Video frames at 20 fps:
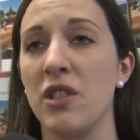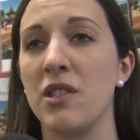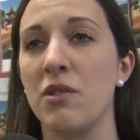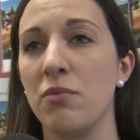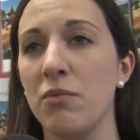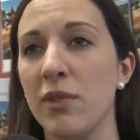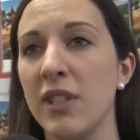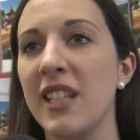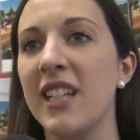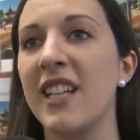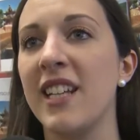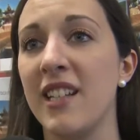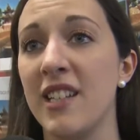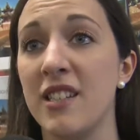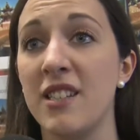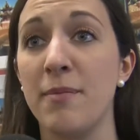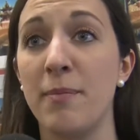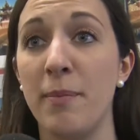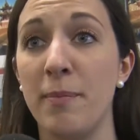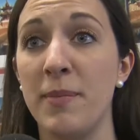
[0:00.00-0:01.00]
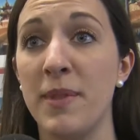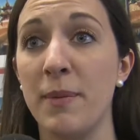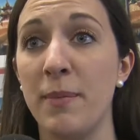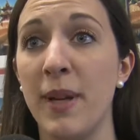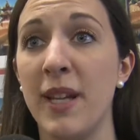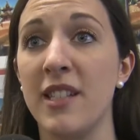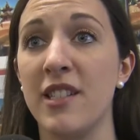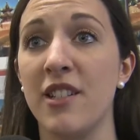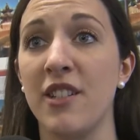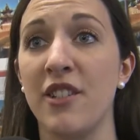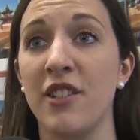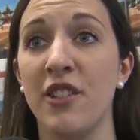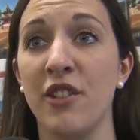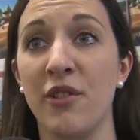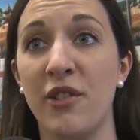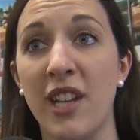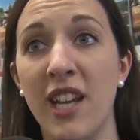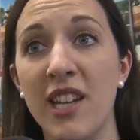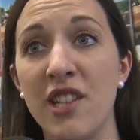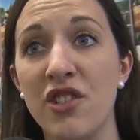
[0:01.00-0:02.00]
is really going to depend on the
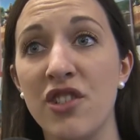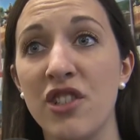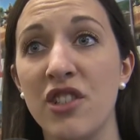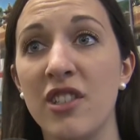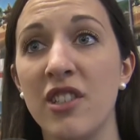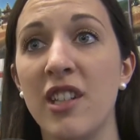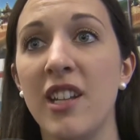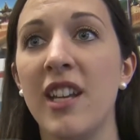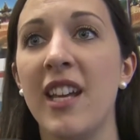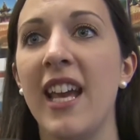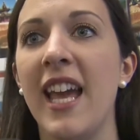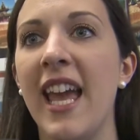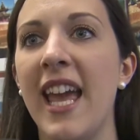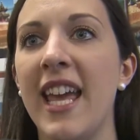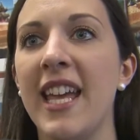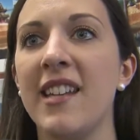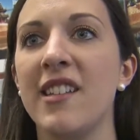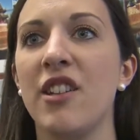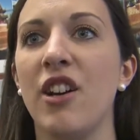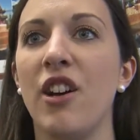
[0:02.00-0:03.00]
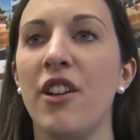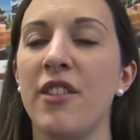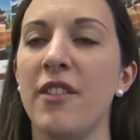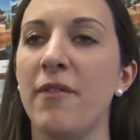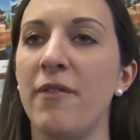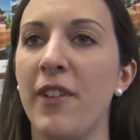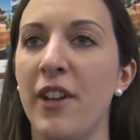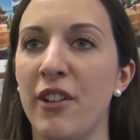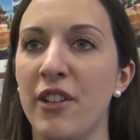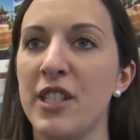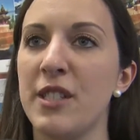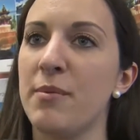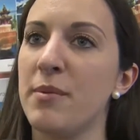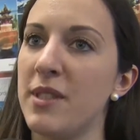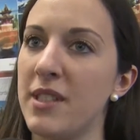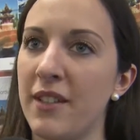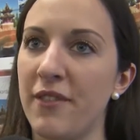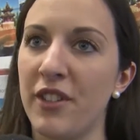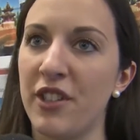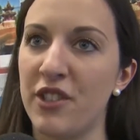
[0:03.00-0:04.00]
location and on the very
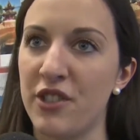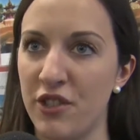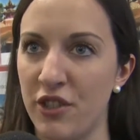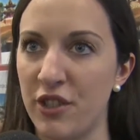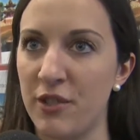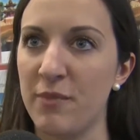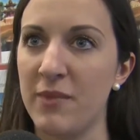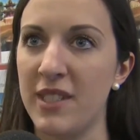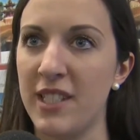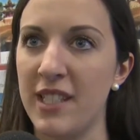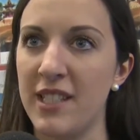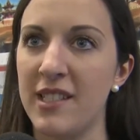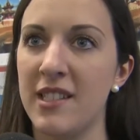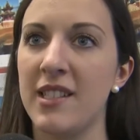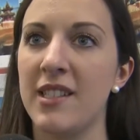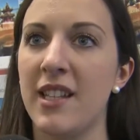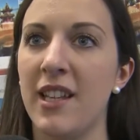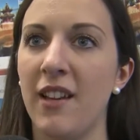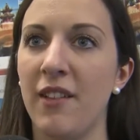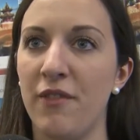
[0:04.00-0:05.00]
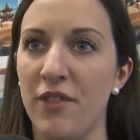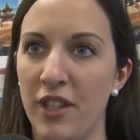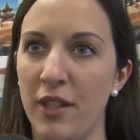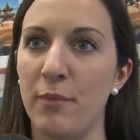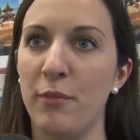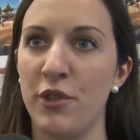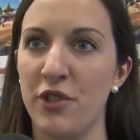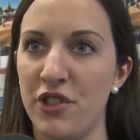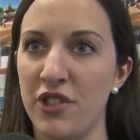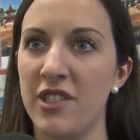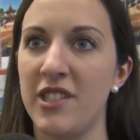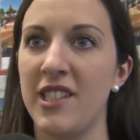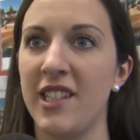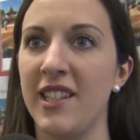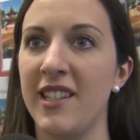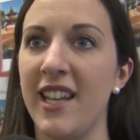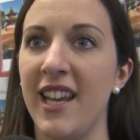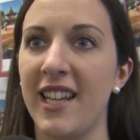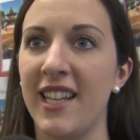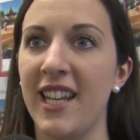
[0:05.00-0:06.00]
specific circumstances of the emergency
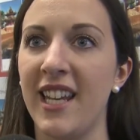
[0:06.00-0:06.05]
in that